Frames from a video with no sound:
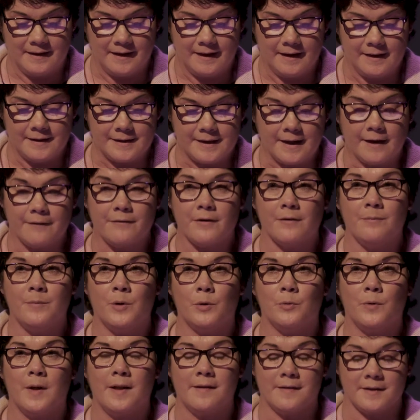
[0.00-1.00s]
It gave him a
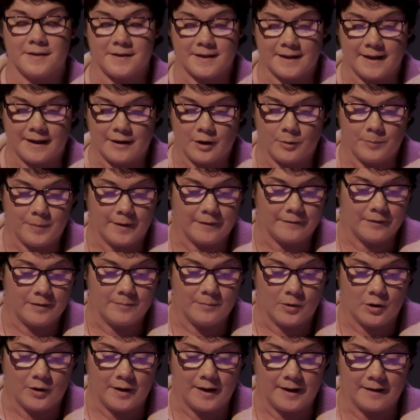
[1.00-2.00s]
reason to get up every
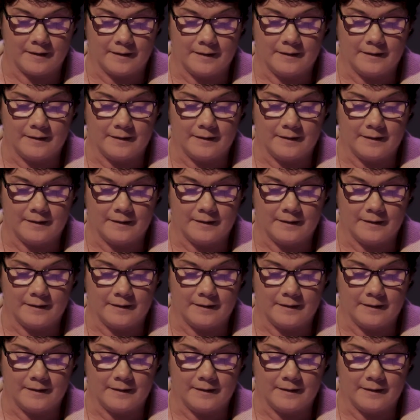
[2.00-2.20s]
morning.